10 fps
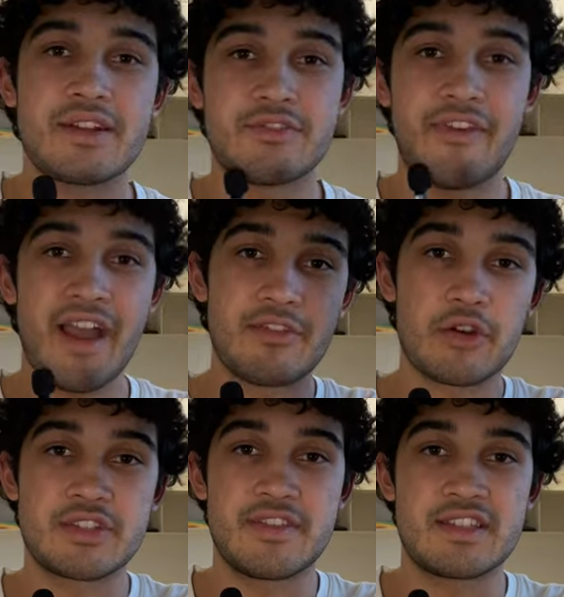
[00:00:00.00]
there's 5
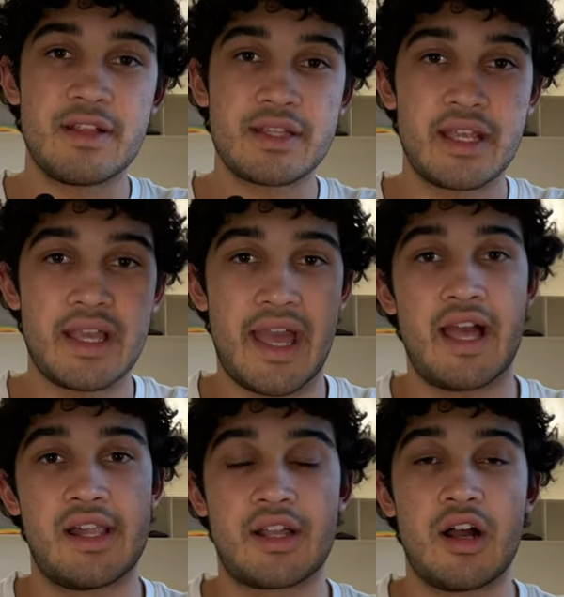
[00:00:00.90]
floors to this building,
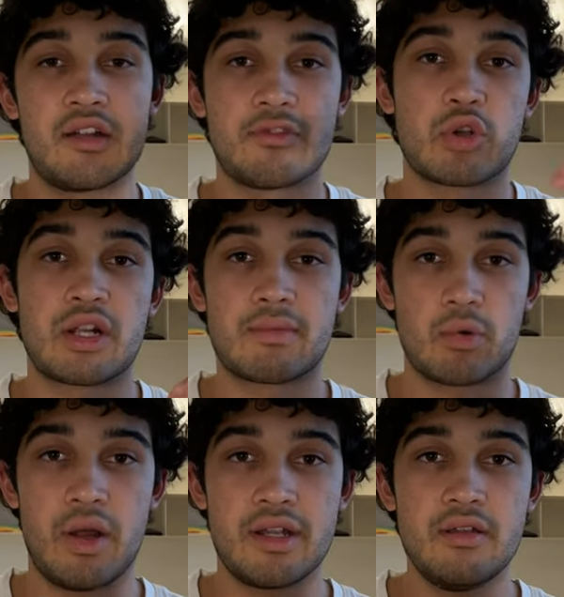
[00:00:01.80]
and on floor number
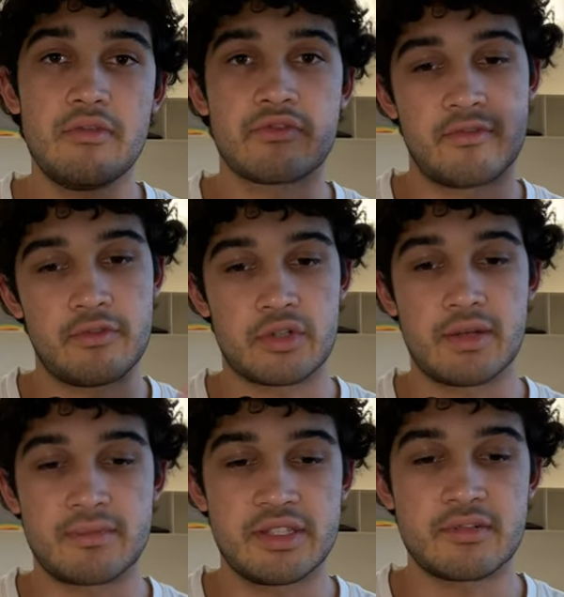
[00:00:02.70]
1, from floor
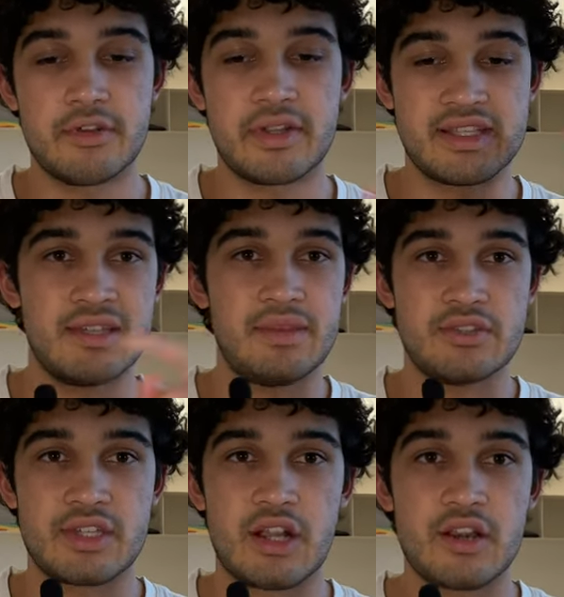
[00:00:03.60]
number 0, you can see me
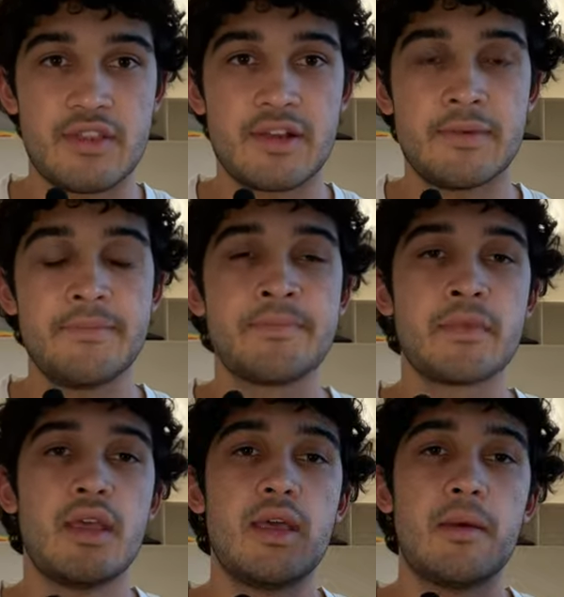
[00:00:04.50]
use the card there.
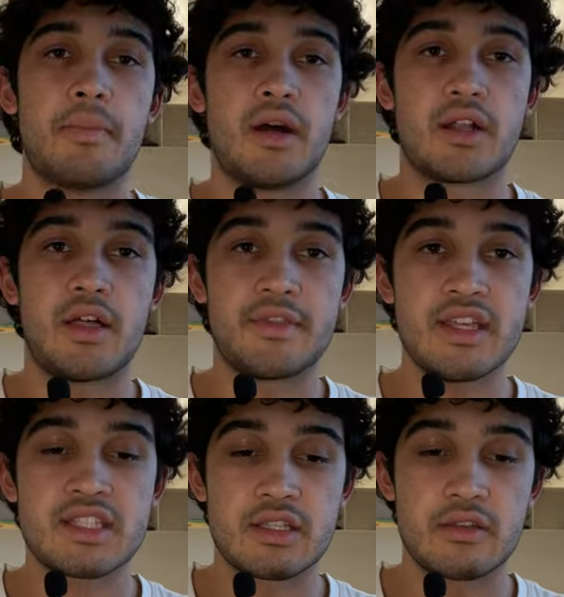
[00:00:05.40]
But on
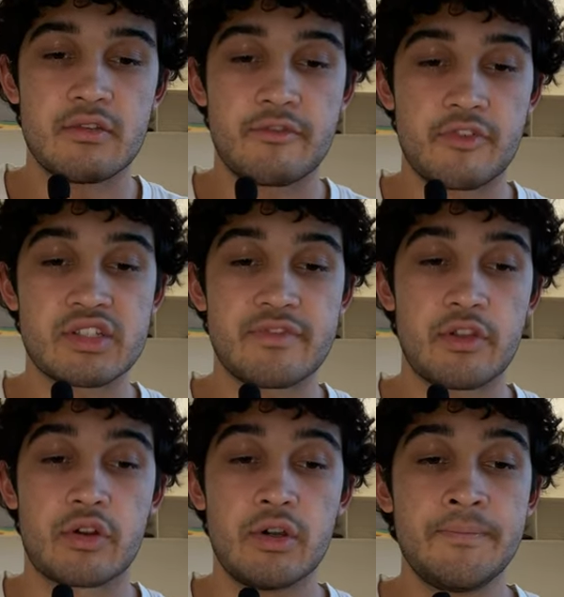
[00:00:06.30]
this first
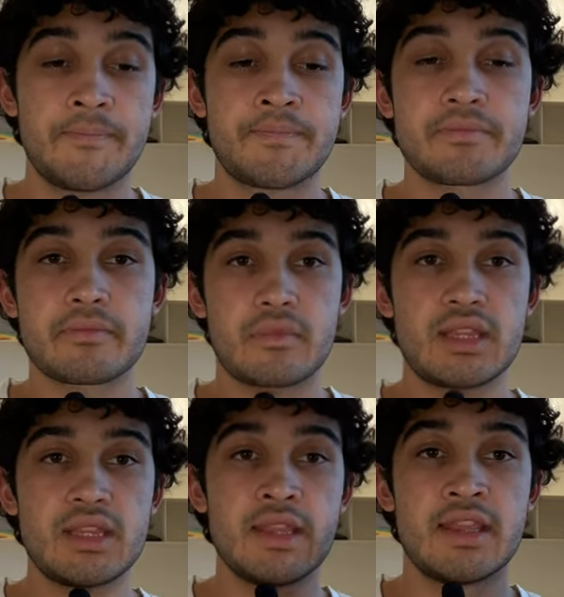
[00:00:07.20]
floor,
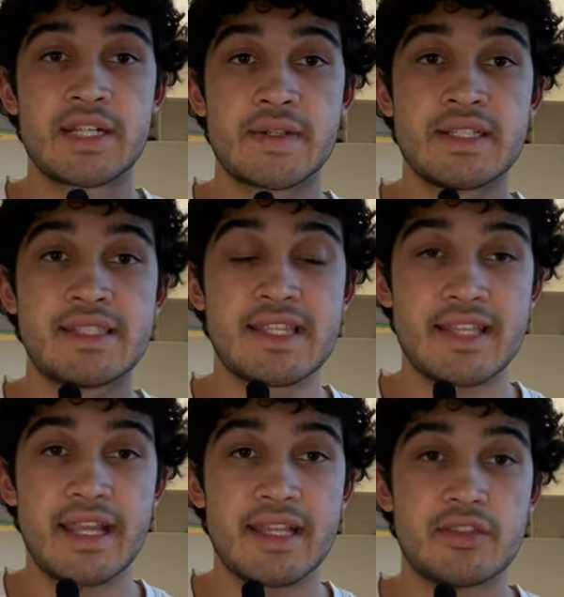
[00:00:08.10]
there is the
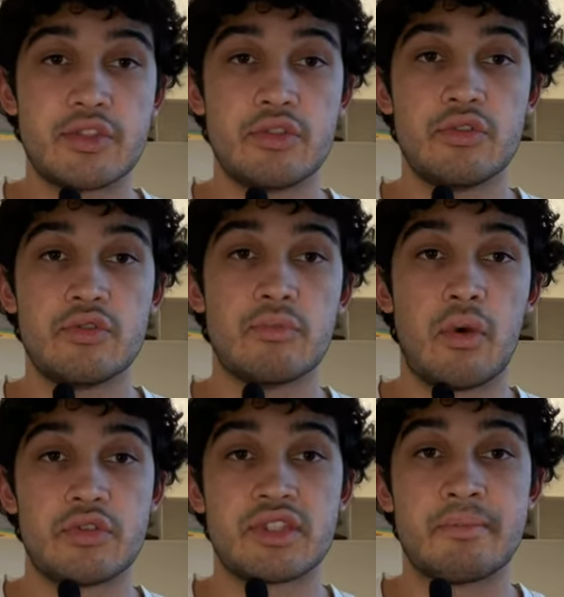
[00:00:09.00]
second 2
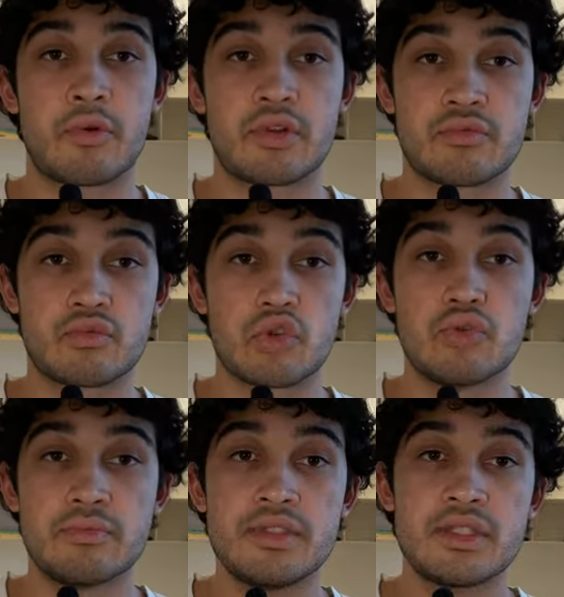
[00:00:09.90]
most important
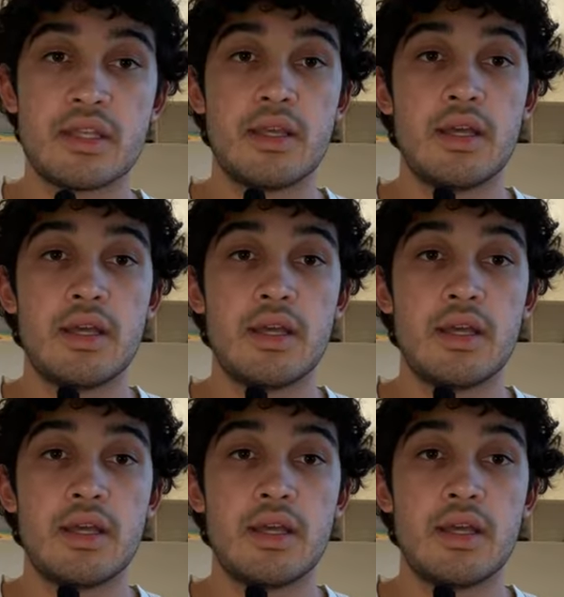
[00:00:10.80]
rooms